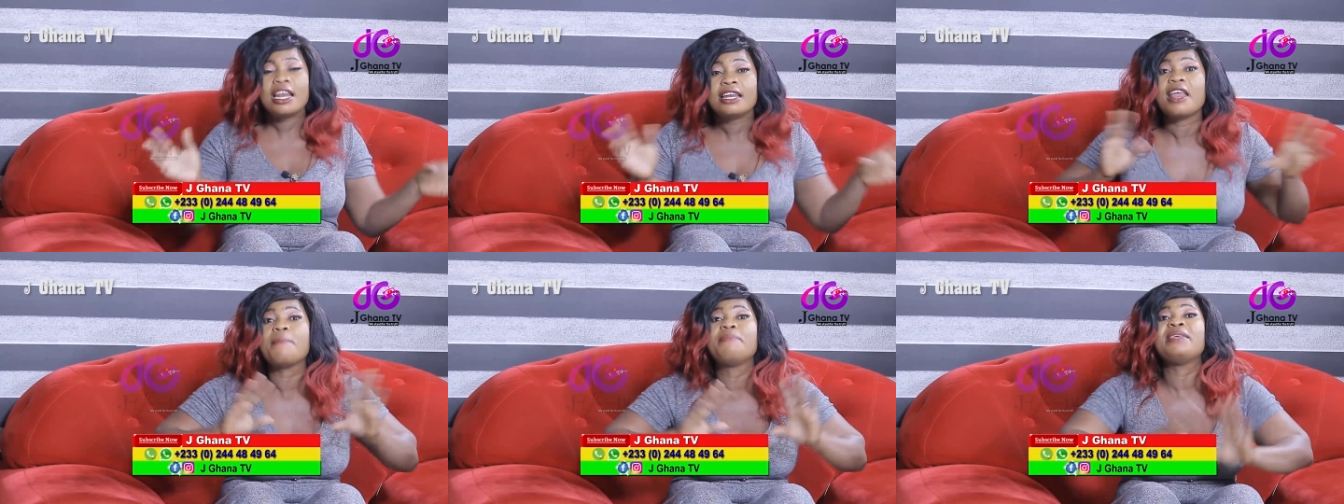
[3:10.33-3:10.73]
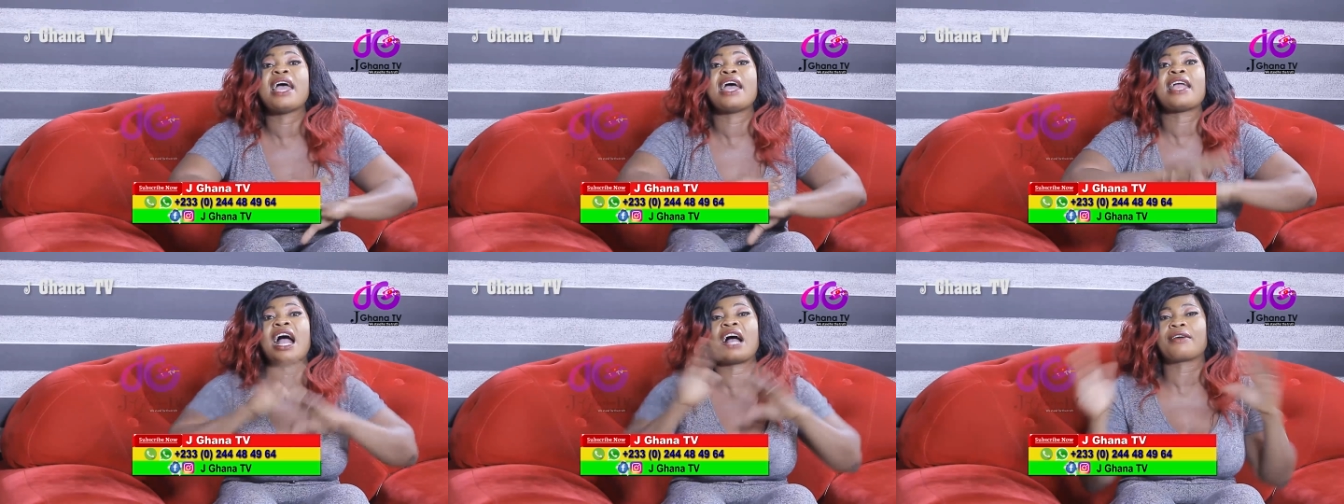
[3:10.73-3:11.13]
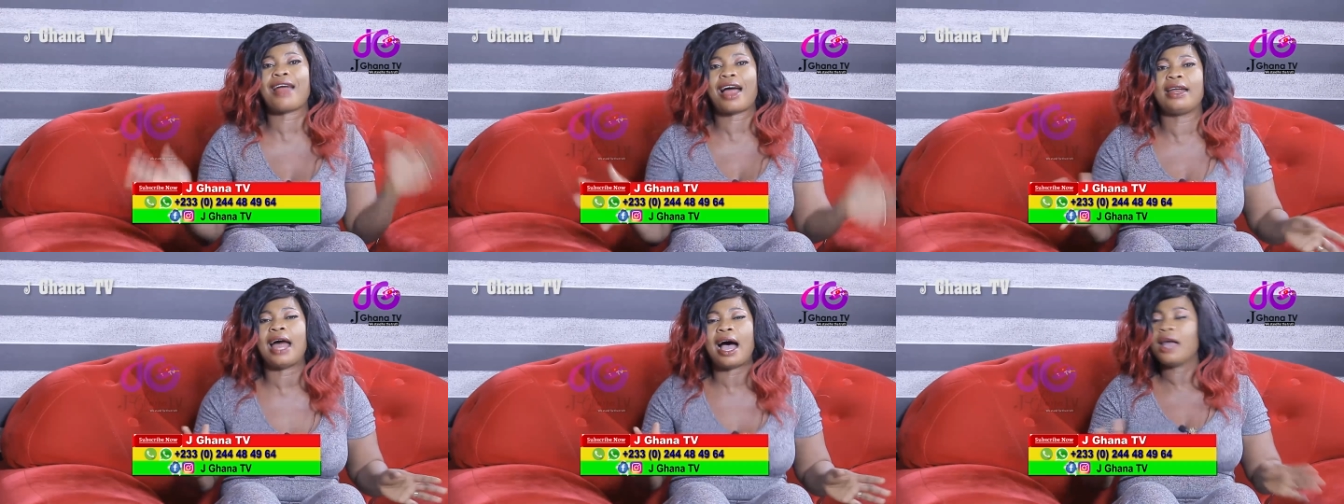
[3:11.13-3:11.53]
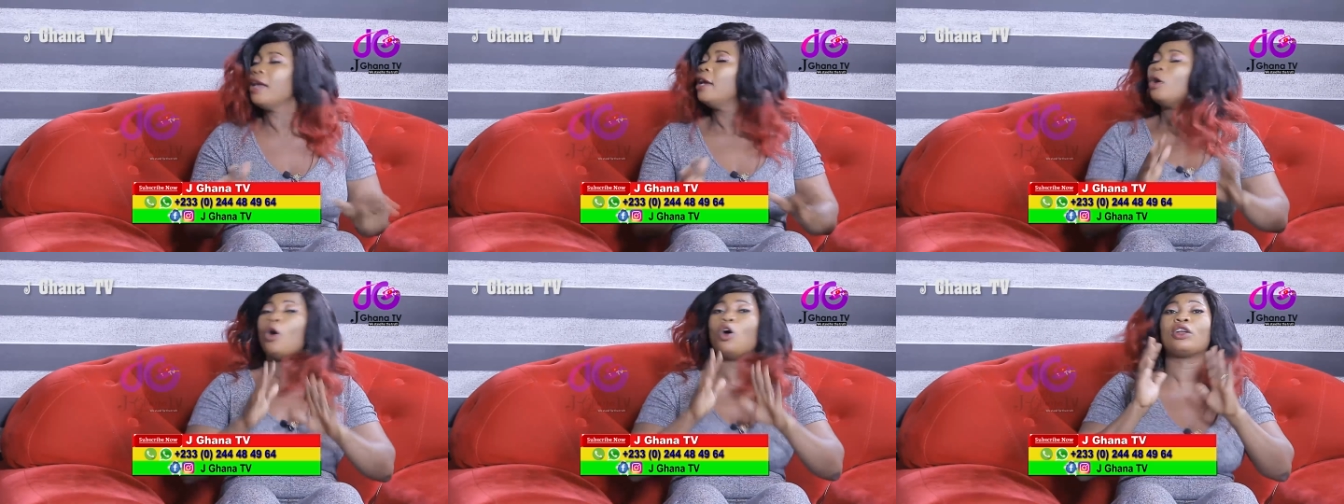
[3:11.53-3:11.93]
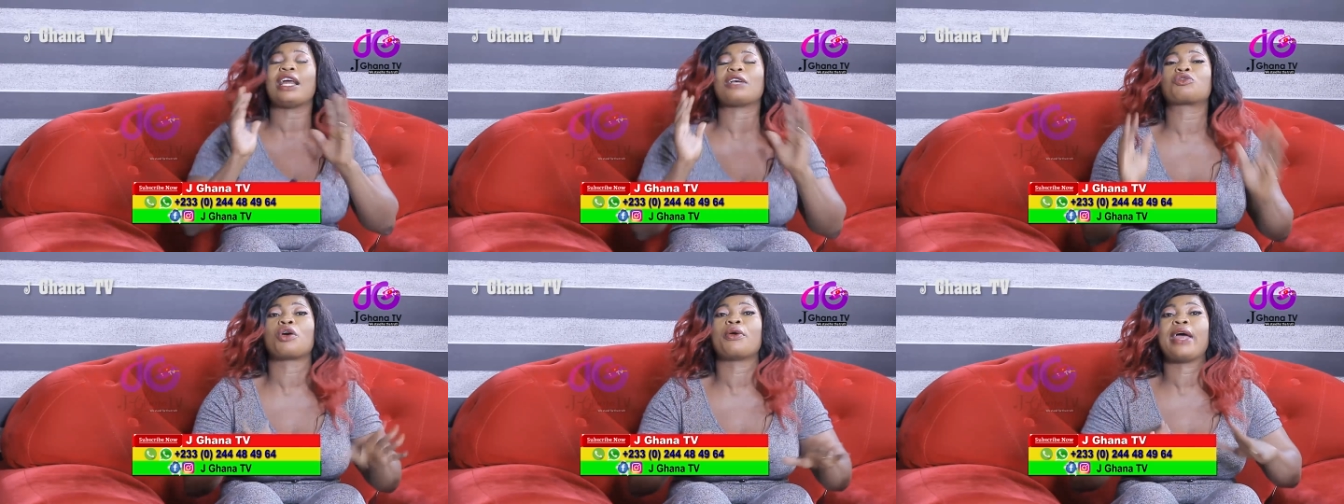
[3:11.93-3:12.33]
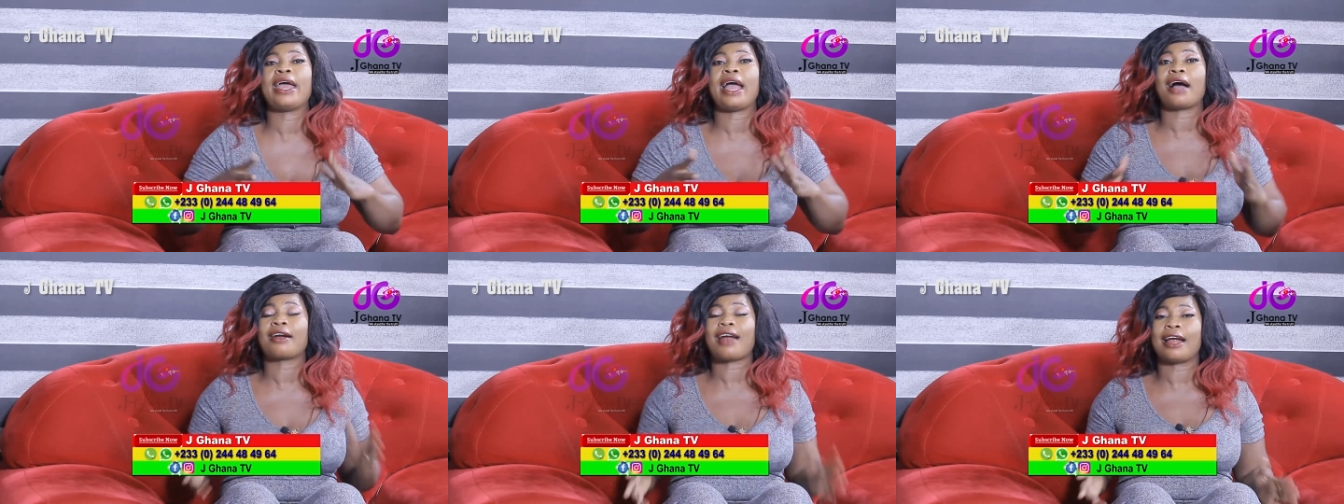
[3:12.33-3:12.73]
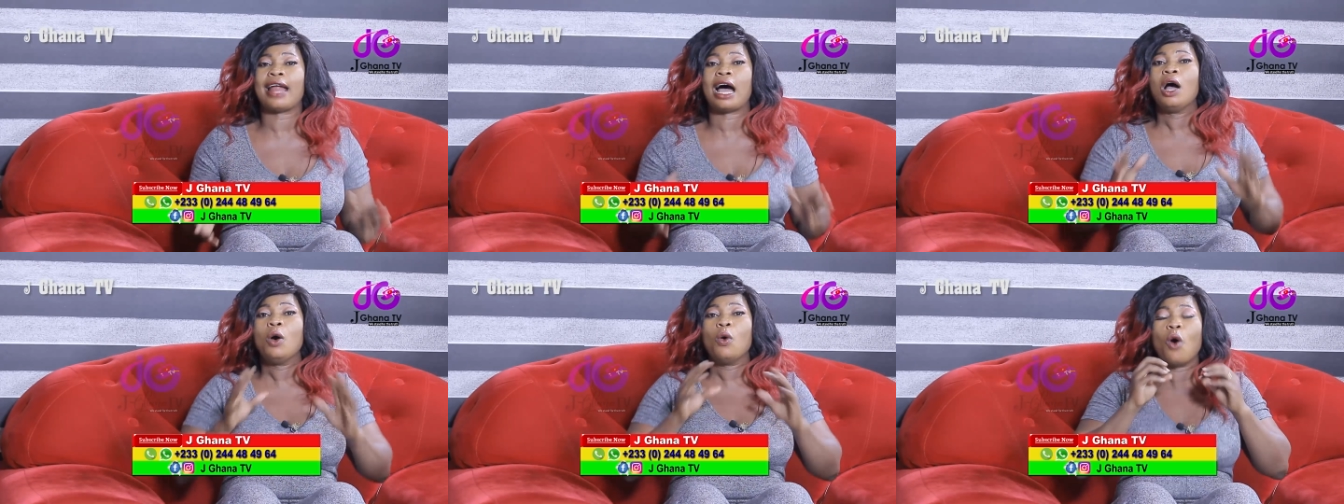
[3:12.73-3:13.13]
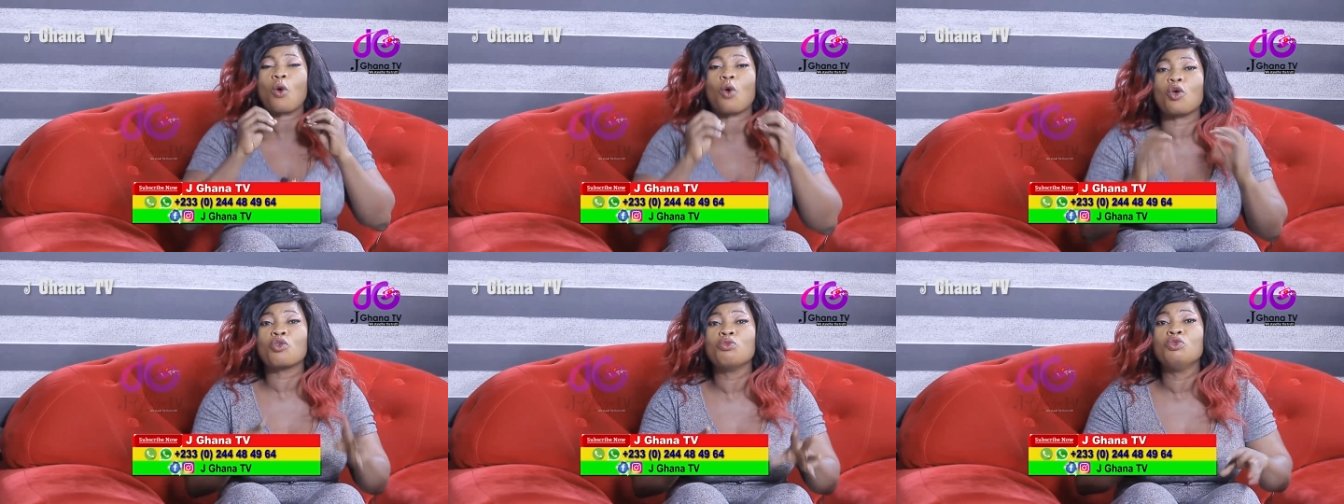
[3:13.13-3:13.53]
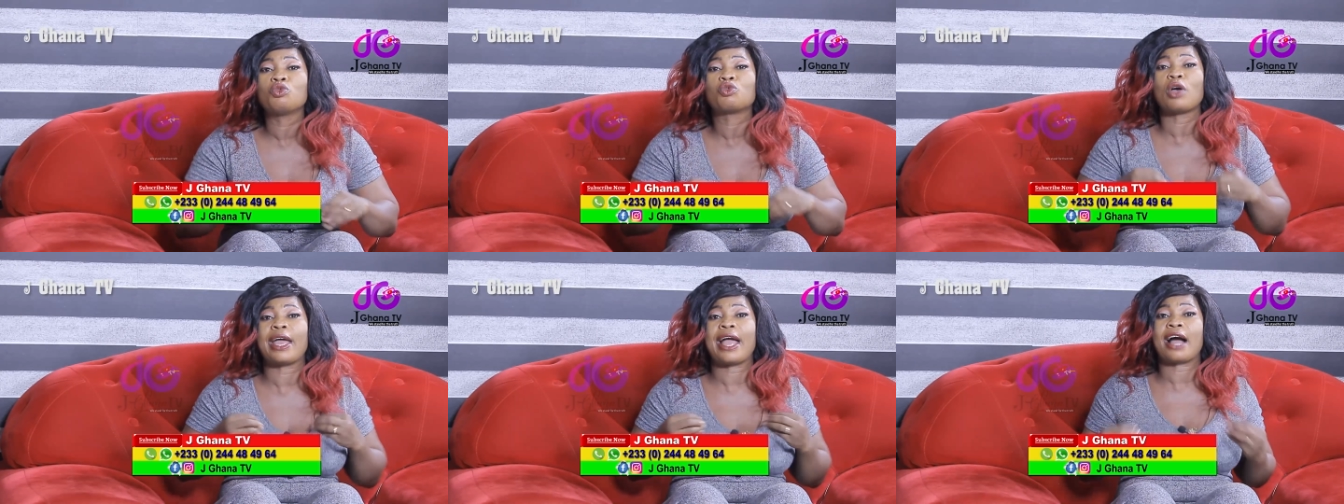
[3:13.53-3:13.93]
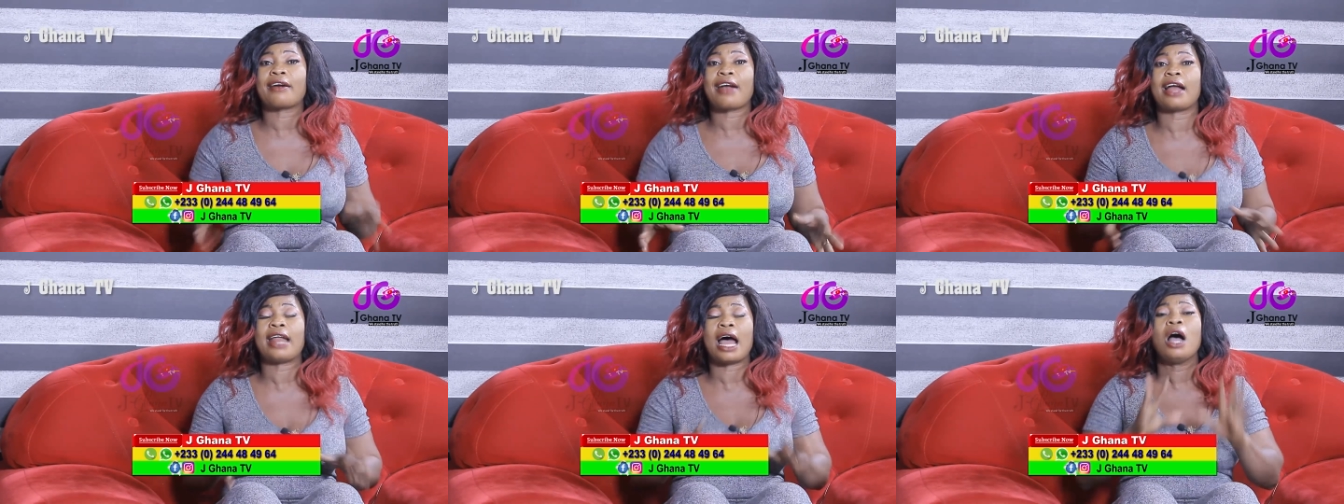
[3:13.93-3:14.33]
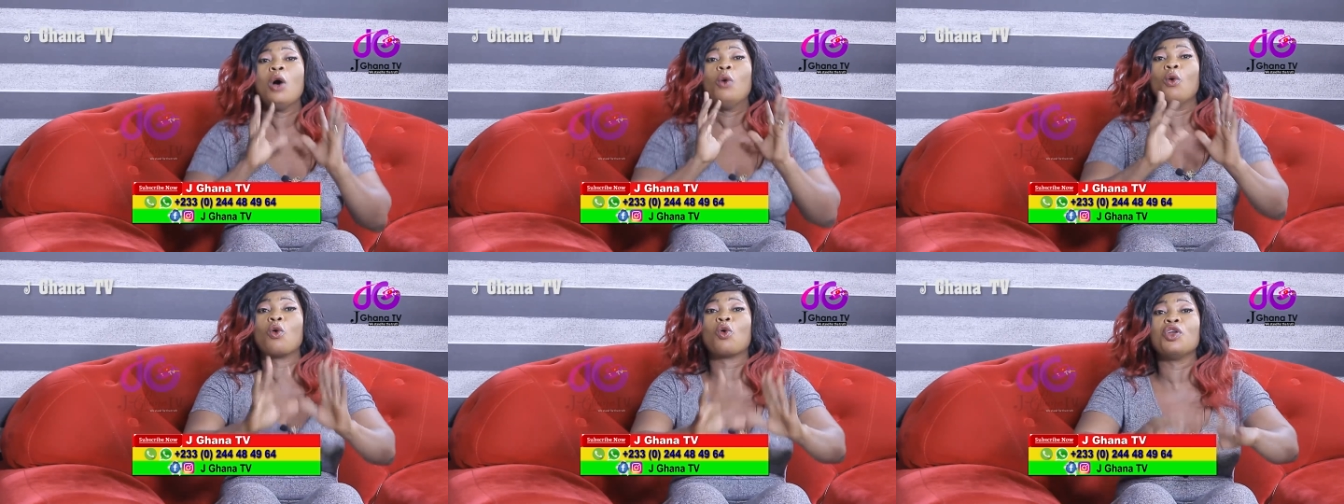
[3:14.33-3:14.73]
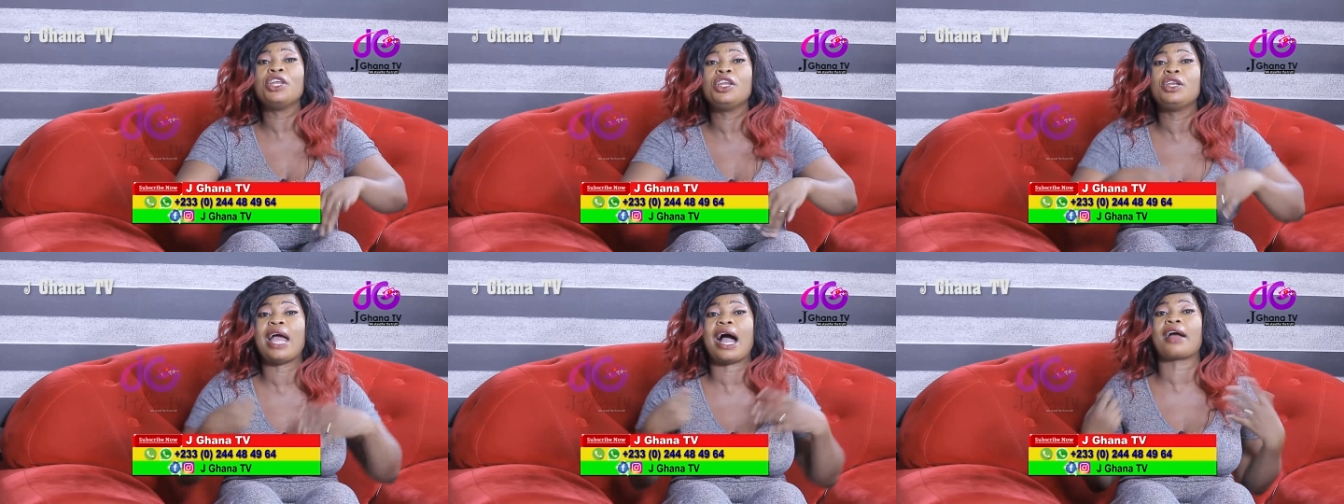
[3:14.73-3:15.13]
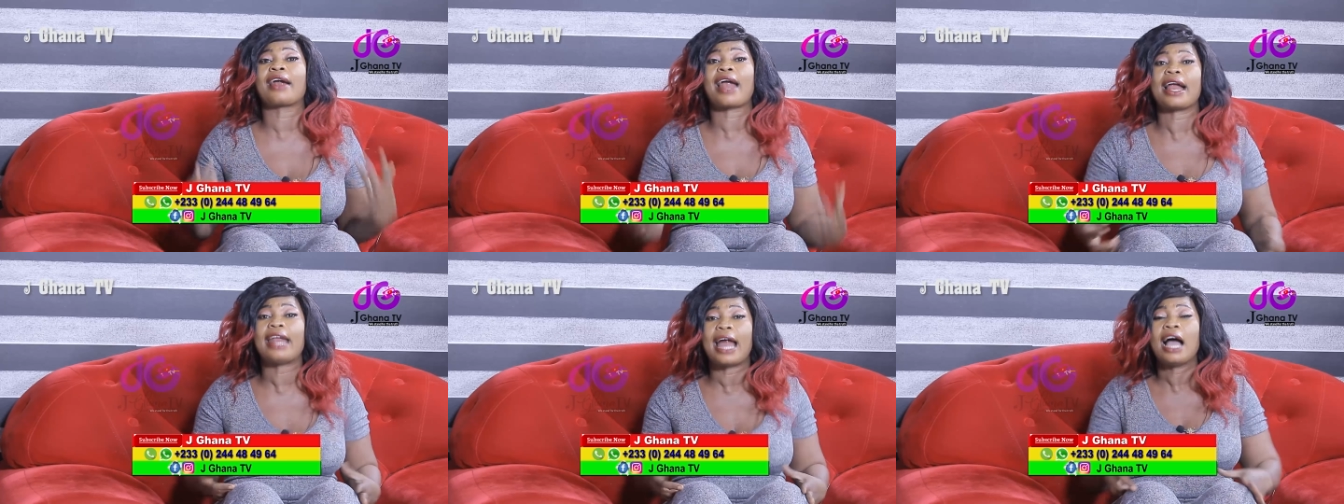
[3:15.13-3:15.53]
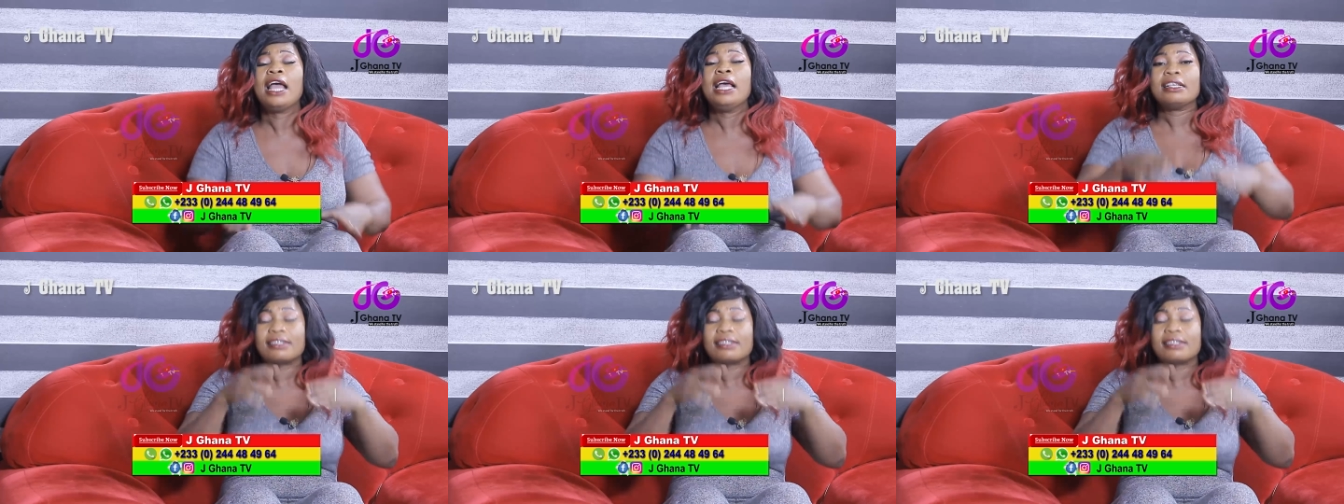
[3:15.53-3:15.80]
They be a yagrada, or that's where a yagrada, or Konum so a yagrada, or Kodidi yagrada,